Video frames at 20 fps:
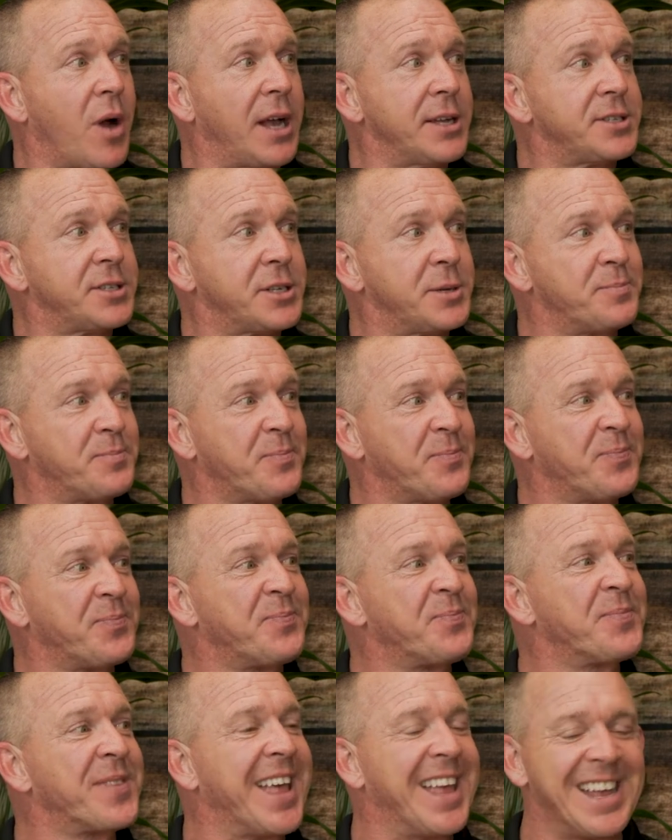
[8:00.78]
trust. rather
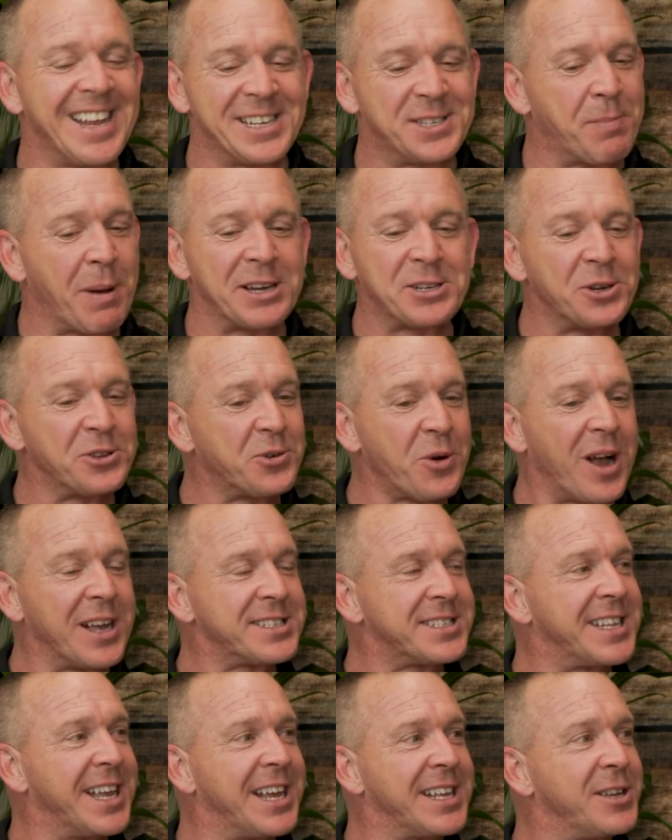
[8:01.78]
trust. A special
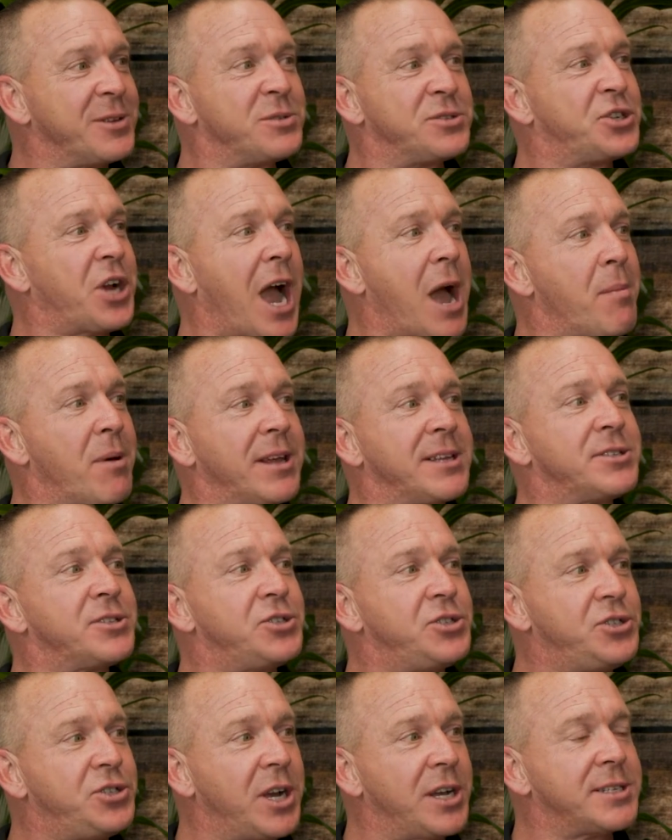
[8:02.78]
trust that, whose job it
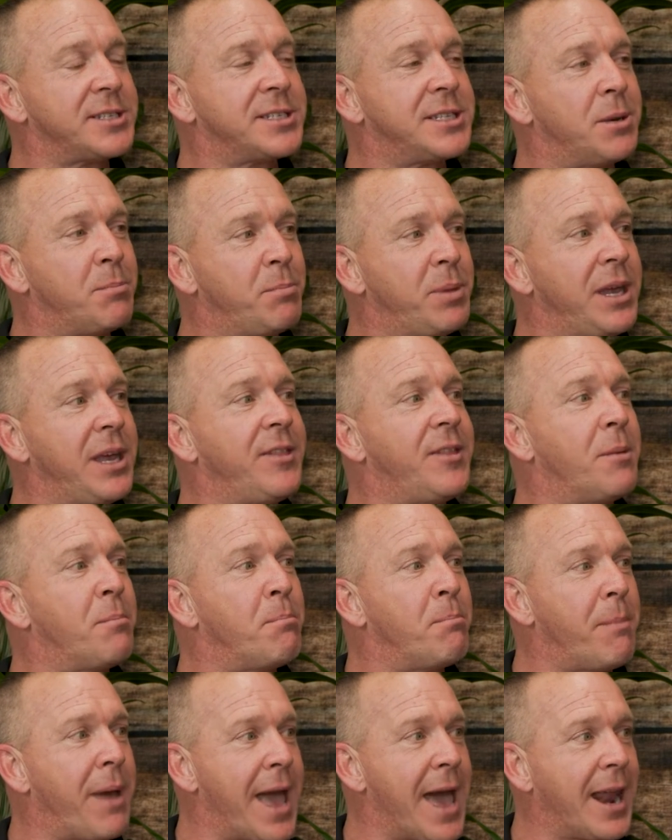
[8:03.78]
is just to be the
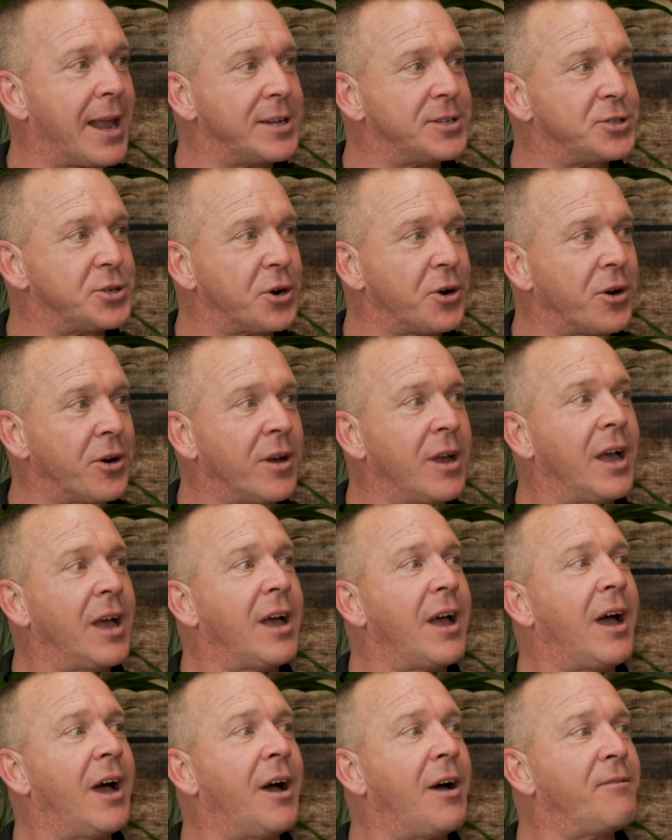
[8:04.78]
manager
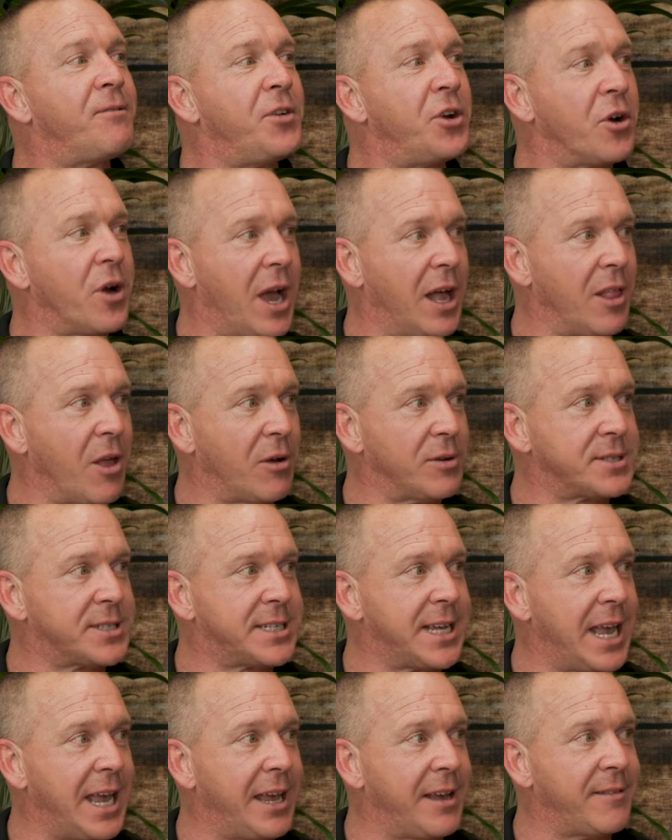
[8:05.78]
of your
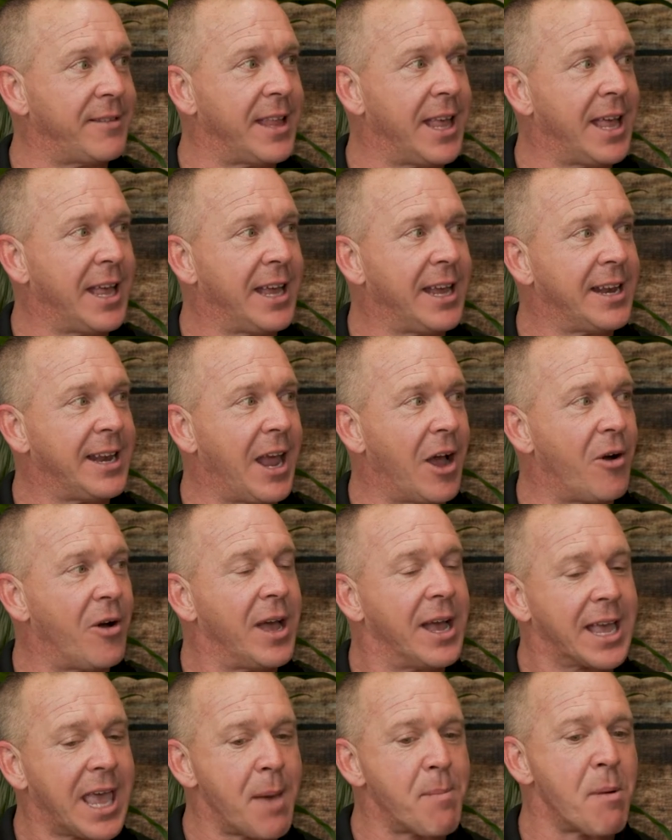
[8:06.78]
LLC.
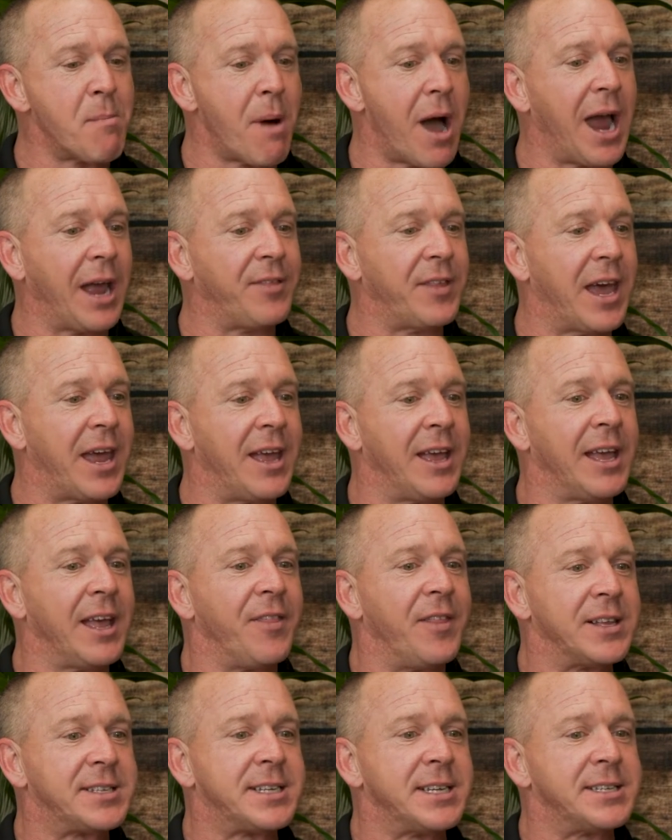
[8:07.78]
Now, keep in mind that
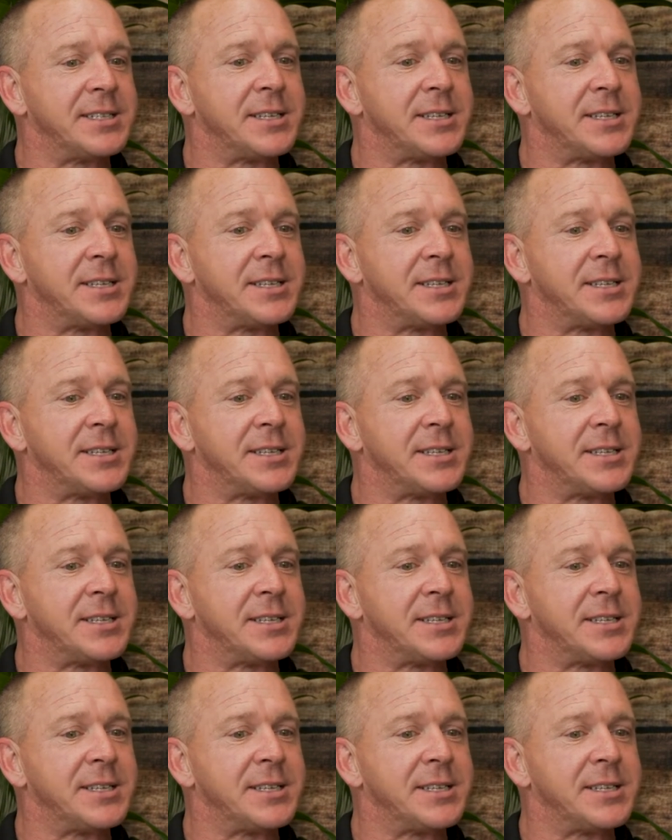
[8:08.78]
this